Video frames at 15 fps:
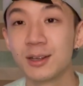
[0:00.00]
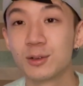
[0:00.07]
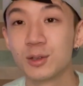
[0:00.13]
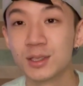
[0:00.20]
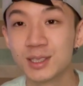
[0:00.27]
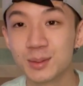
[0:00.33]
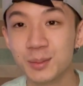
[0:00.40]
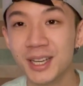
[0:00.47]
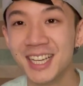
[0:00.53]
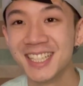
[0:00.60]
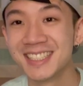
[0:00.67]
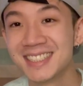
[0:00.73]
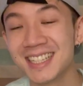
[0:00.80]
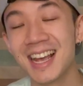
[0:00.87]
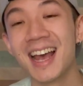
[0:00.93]

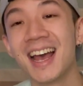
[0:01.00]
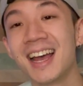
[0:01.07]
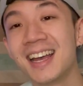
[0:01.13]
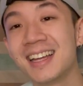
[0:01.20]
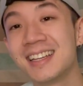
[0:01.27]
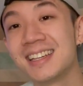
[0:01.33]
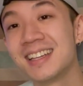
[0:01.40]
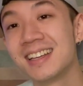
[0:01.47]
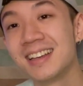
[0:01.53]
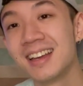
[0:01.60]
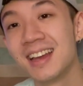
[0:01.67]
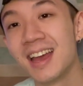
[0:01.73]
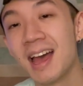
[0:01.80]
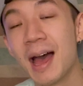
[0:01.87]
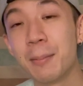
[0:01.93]
Christmas and
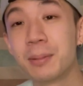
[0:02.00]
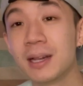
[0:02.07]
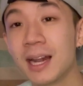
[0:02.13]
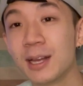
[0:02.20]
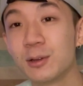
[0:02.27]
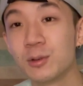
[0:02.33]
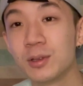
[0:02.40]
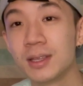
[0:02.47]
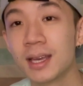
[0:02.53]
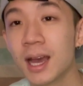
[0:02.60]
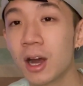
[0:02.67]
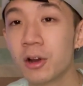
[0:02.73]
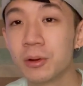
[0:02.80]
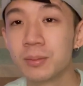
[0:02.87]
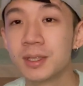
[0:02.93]
happy late new year. I
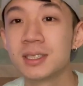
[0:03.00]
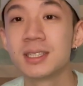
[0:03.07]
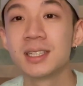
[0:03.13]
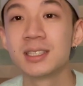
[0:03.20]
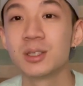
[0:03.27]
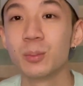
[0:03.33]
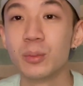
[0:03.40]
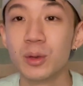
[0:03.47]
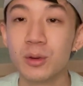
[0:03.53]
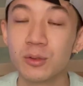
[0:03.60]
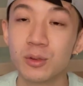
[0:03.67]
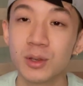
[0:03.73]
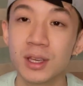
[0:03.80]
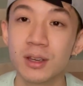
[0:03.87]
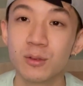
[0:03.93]
hope this year is a
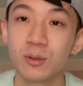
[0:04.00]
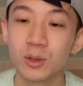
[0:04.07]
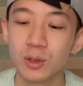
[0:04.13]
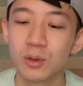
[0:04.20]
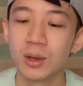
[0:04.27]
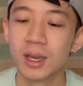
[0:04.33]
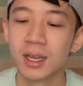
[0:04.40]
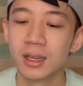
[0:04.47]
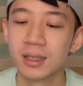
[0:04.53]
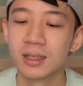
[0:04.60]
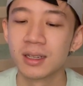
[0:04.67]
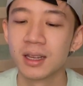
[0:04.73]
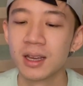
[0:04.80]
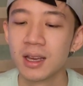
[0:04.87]
beautiful year for you, and